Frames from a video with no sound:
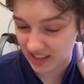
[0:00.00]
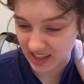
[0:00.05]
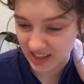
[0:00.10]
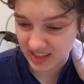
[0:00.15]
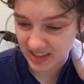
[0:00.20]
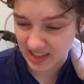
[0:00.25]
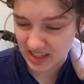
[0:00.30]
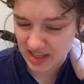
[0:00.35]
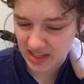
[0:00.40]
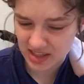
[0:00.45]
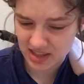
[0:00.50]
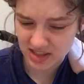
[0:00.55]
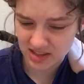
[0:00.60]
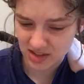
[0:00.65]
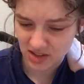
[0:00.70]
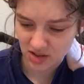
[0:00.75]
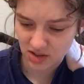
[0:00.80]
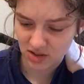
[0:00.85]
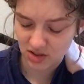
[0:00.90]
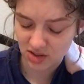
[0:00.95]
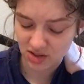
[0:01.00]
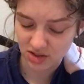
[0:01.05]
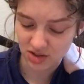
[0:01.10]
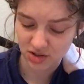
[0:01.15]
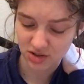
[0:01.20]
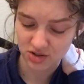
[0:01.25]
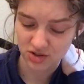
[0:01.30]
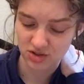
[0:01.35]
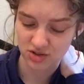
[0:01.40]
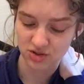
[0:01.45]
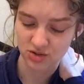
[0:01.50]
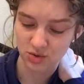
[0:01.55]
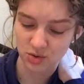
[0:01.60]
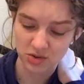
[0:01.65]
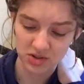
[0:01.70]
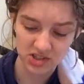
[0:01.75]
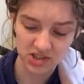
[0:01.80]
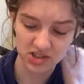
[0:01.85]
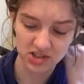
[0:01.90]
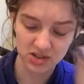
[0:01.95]
guess it's good in the
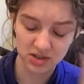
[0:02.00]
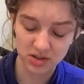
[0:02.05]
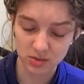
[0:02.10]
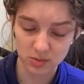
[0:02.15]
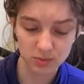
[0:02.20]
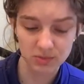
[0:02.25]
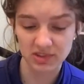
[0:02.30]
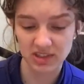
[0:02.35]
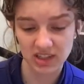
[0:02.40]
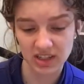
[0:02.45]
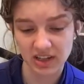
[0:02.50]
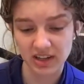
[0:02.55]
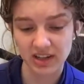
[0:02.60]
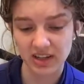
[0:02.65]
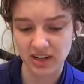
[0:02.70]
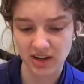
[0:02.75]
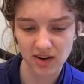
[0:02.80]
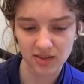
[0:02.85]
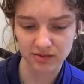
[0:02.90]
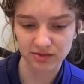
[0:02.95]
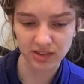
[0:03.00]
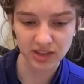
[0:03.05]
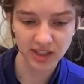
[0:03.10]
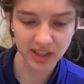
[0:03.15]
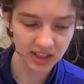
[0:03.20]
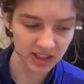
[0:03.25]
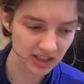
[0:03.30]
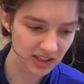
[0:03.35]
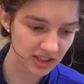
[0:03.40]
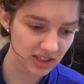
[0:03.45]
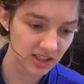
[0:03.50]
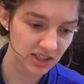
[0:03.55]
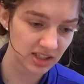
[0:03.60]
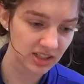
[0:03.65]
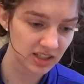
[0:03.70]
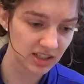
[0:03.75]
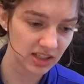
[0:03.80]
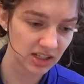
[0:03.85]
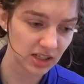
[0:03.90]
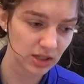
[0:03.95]
short term that I never had
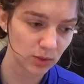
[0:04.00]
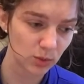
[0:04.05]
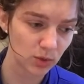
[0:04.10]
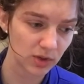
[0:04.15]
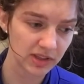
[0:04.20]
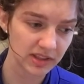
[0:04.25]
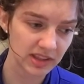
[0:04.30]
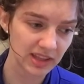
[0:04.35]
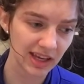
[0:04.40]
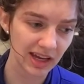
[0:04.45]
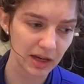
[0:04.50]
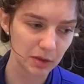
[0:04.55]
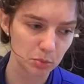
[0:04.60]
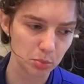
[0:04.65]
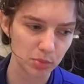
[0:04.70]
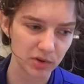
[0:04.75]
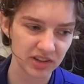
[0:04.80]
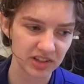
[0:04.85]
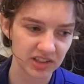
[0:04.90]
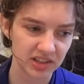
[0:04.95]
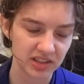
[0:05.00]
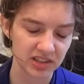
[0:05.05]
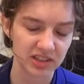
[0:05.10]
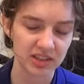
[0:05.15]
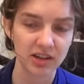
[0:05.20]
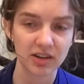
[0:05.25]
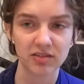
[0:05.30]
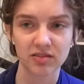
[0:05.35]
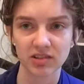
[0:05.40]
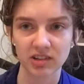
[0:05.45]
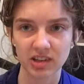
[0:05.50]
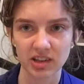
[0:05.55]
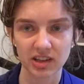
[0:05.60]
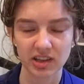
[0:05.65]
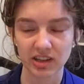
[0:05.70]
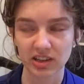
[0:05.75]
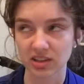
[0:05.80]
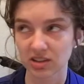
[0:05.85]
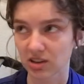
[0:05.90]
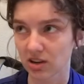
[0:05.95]
to deal with that, but
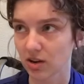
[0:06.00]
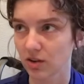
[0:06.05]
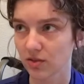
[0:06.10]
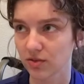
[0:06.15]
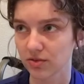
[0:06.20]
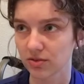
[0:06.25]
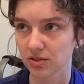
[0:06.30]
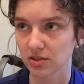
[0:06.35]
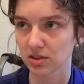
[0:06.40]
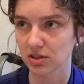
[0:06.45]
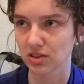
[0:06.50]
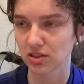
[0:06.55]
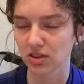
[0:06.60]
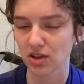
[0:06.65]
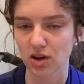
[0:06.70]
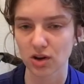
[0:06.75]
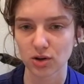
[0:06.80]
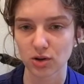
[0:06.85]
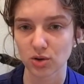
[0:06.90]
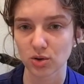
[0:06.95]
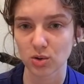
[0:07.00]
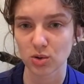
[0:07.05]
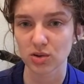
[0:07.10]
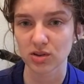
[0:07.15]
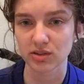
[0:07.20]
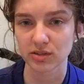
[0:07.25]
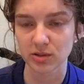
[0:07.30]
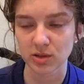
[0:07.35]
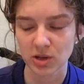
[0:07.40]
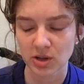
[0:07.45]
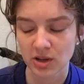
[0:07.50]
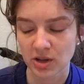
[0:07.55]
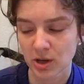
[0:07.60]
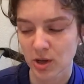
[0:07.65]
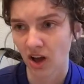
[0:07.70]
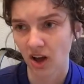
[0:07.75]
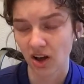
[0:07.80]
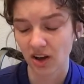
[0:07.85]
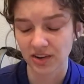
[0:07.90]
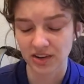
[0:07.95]
definitely not for the long run.
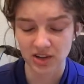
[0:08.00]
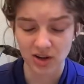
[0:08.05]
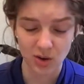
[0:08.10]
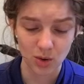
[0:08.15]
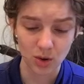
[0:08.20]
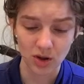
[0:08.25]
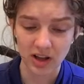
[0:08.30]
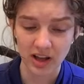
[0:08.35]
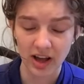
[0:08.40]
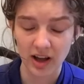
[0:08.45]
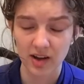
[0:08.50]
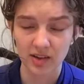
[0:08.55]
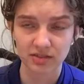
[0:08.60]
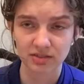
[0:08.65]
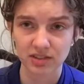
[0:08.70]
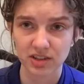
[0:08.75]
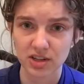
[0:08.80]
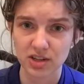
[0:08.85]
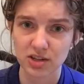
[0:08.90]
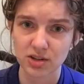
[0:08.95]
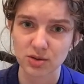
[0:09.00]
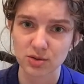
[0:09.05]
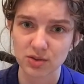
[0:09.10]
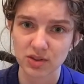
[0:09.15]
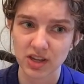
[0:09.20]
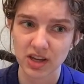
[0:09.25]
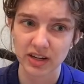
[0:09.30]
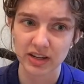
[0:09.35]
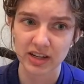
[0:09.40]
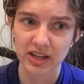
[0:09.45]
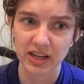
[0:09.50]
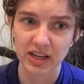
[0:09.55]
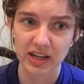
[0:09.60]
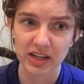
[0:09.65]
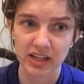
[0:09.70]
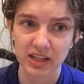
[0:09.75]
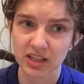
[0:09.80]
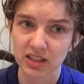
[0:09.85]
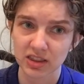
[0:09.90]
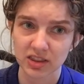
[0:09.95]
I know I'll have to do that
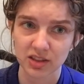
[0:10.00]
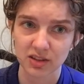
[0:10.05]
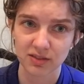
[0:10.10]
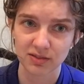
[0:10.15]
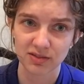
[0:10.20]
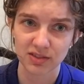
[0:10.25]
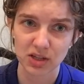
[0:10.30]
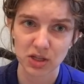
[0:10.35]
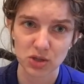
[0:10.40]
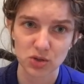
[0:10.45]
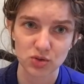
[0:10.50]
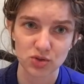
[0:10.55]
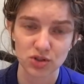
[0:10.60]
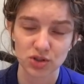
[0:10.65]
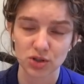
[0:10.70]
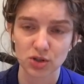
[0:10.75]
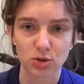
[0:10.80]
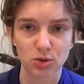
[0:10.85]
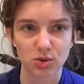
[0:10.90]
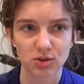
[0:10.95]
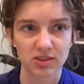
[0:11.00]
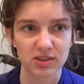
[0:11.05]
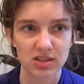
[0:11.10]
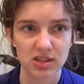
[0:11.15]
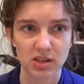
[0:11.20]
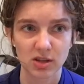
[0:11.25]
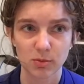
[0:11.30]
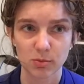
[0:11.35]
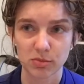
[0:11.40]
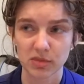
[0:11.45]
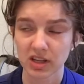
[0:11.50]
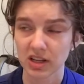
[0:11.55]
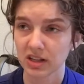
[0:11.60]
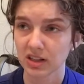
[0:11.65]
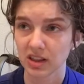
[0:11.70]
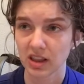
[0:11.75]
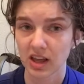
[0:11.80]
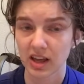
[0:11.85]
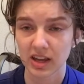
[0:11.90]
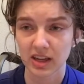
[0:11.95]
again in the future or something
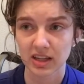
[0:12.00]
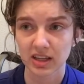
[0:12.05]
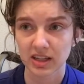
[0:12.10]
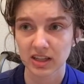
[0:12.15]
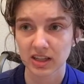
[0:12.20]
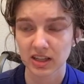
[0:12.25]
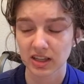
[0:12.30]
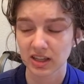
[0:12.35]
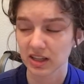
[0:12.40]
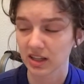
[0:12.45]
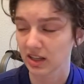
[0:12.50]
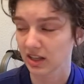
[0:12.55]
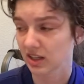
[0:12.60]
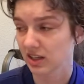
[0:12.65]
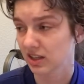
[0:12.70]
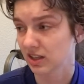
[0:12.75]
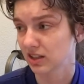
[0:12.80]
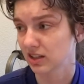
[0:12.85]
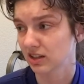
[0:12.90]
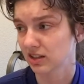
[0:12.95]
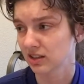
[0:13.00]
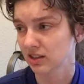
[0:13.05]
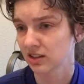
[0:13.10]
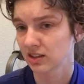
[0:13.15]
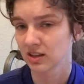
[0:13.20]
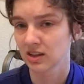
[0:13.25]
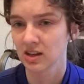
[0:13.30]
like it, and